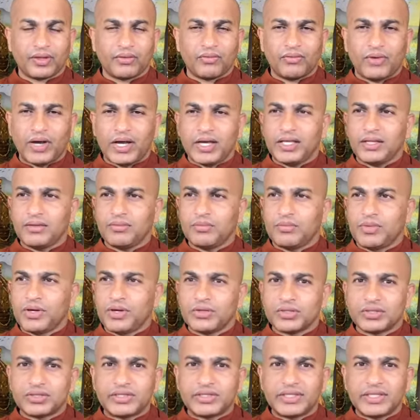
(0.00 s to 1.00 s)
Why?
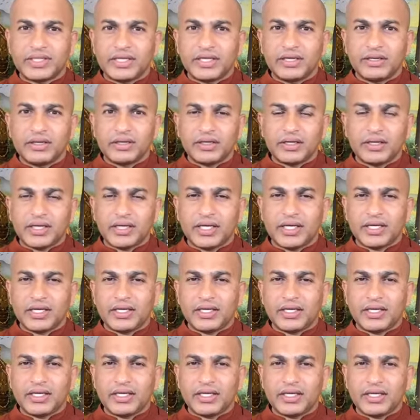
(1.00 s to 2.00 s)
Because
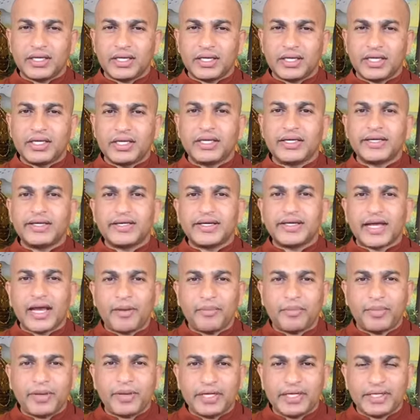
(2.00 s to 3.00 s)
it didn't
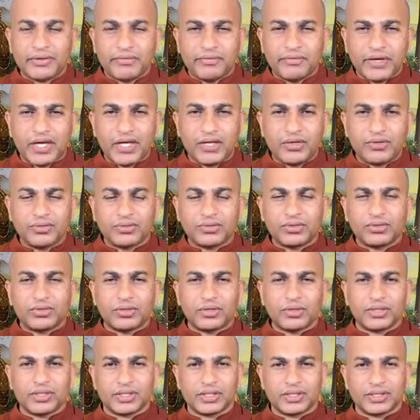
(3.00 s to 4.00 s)
happen the way you
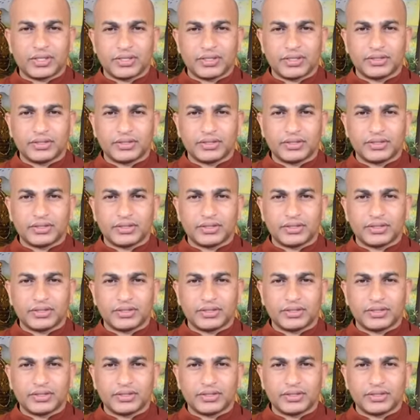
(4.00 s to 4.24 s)
thought.